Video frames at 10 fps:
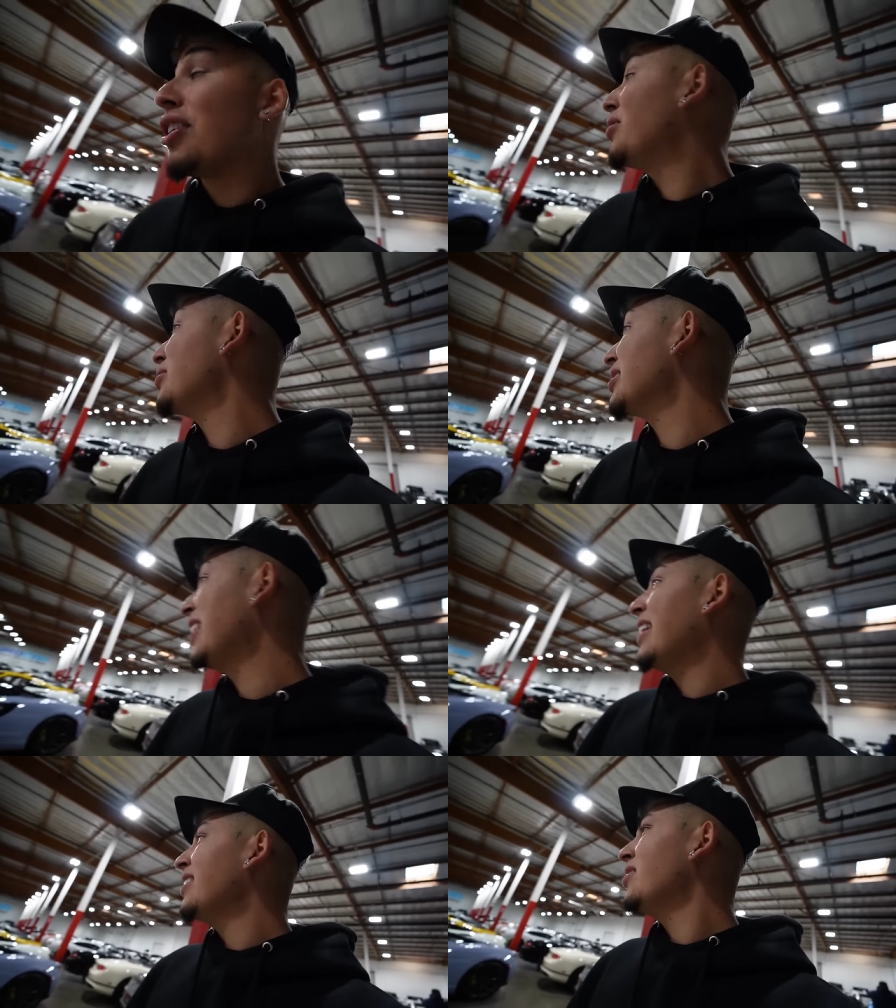closed and
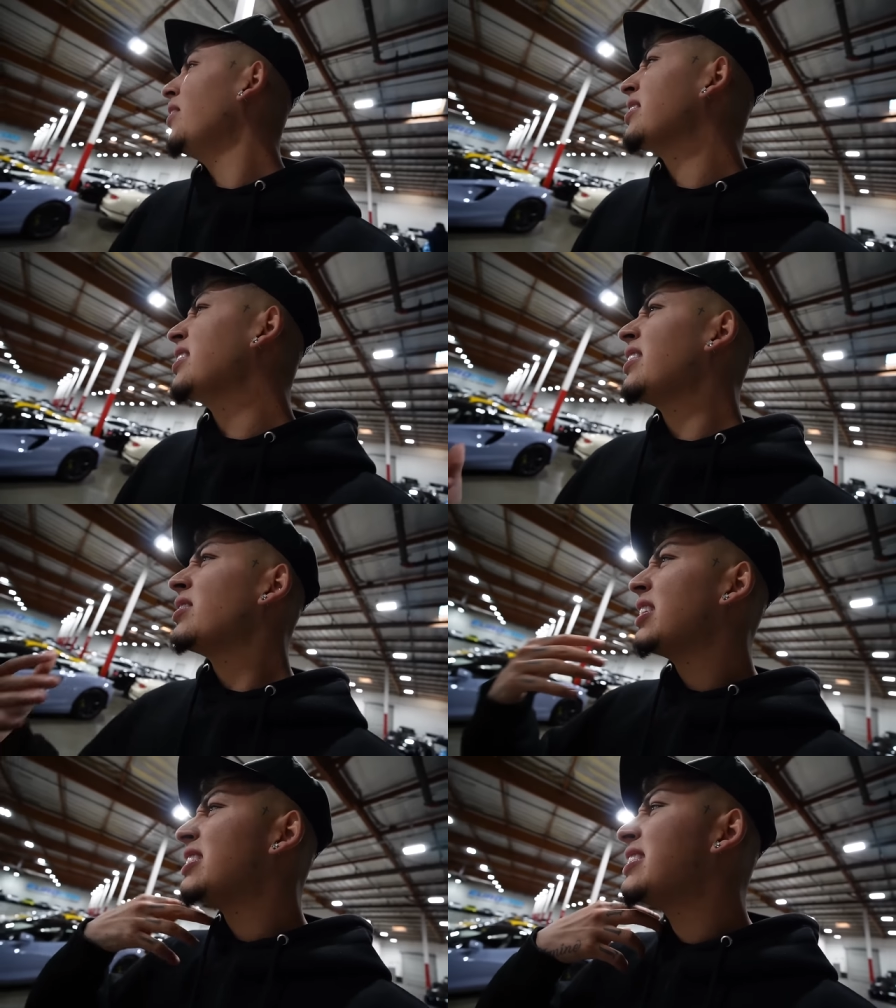I didn't know. I thought they
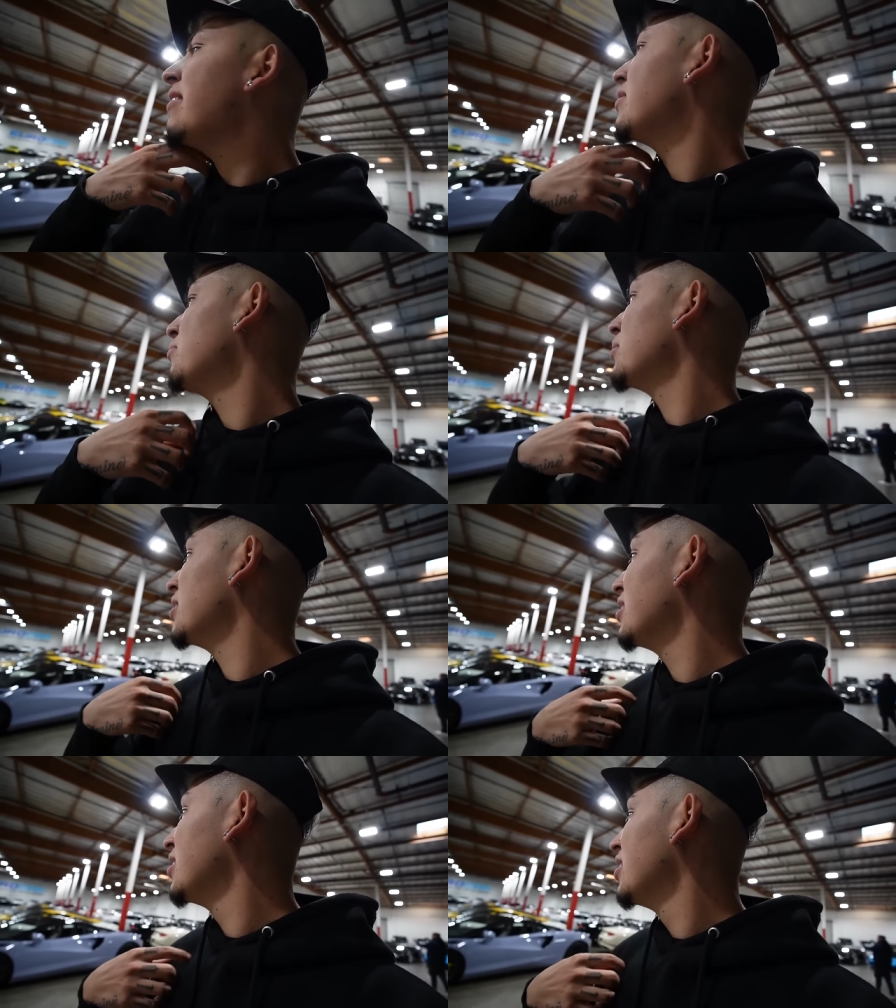closed at seven,
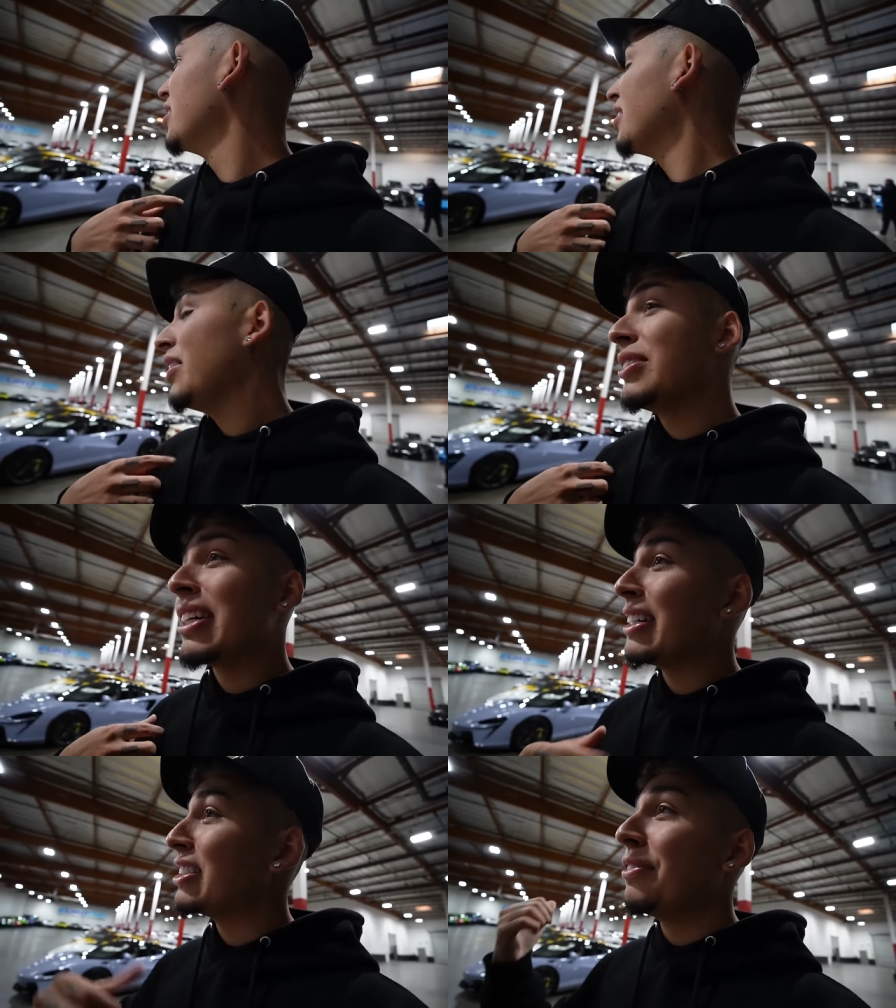but he was
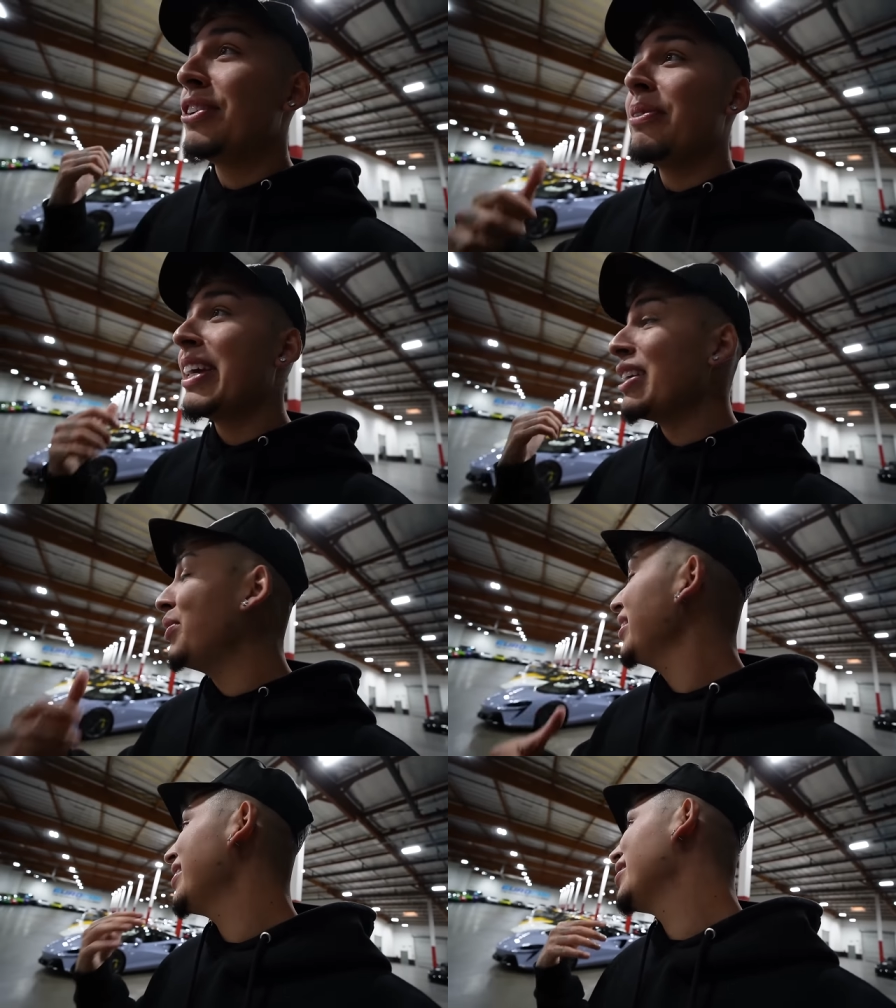like, if you make it
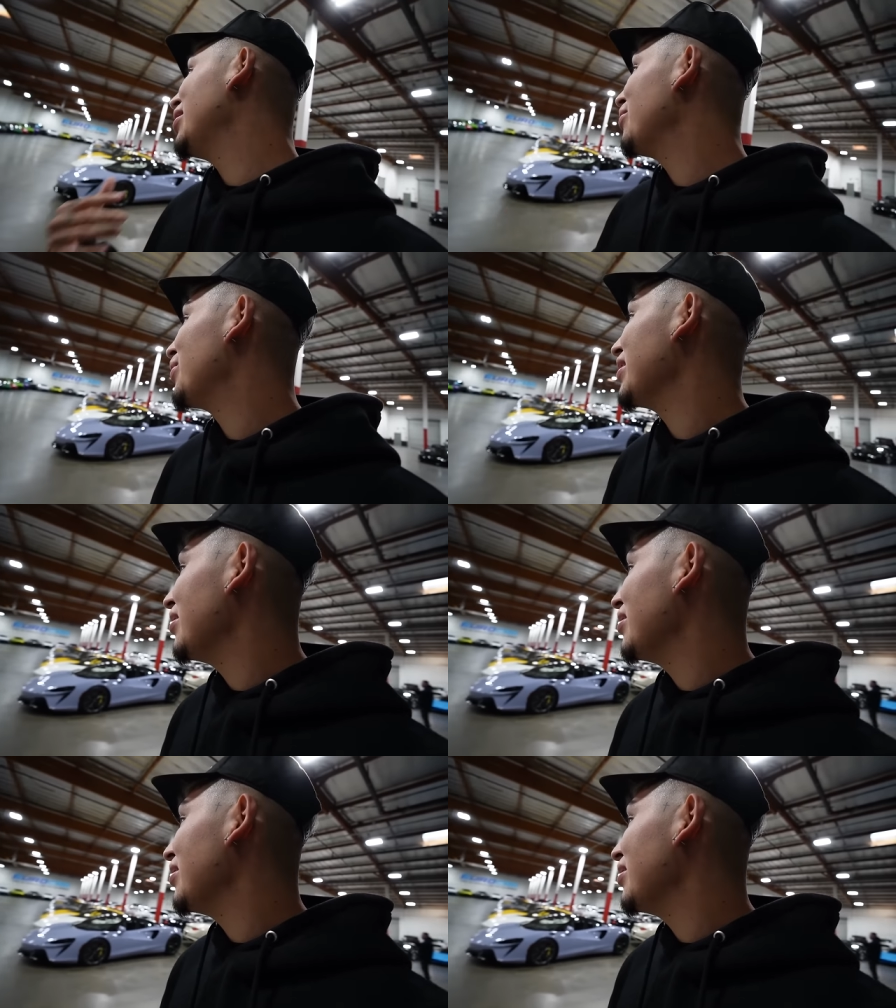quick, go for